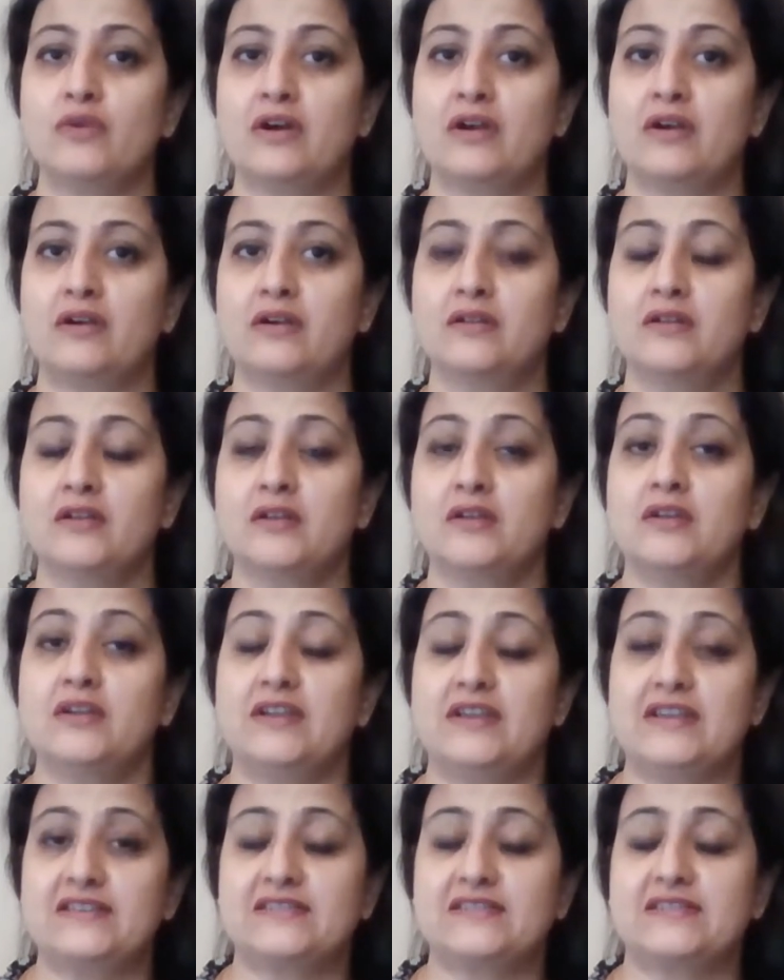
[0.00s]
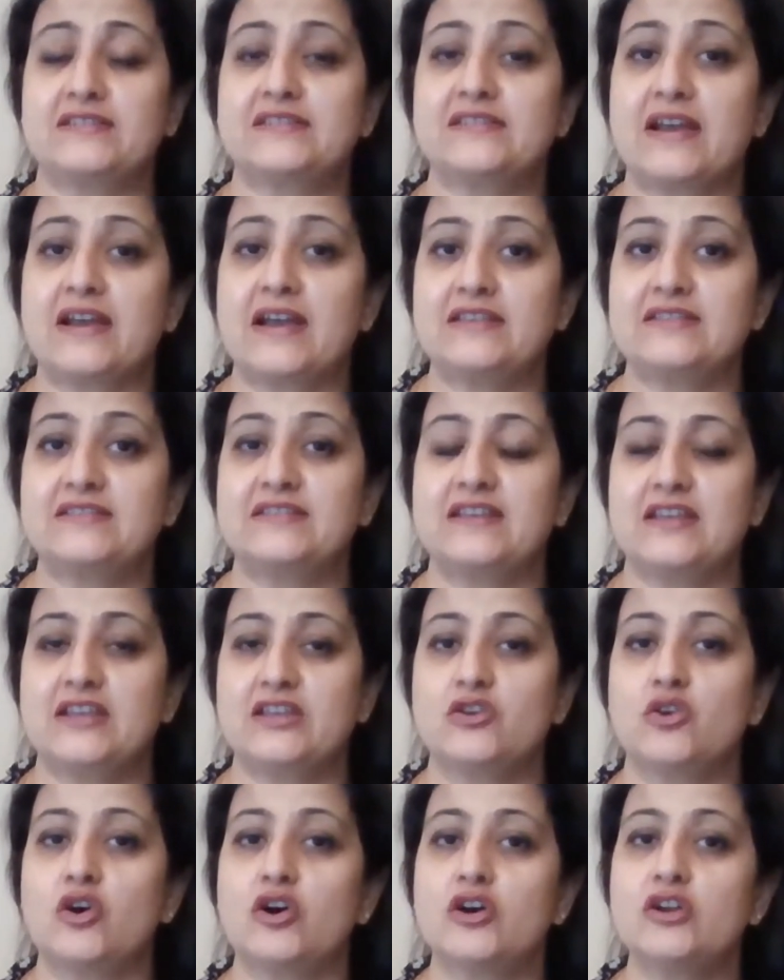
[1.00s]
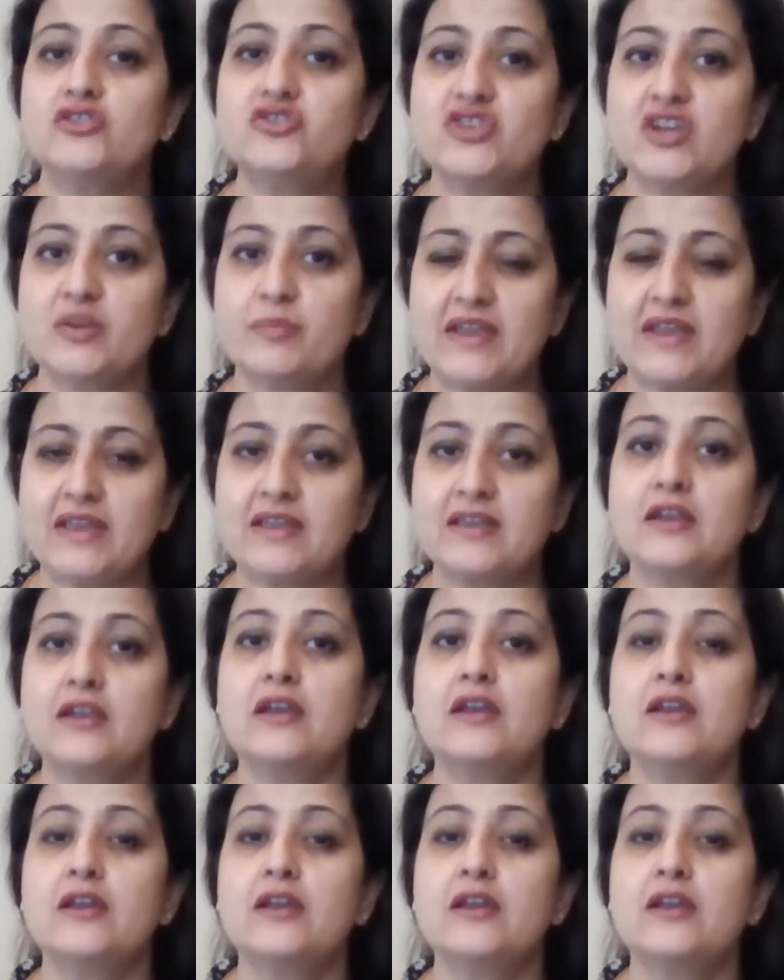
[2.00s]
are exercising or gymming,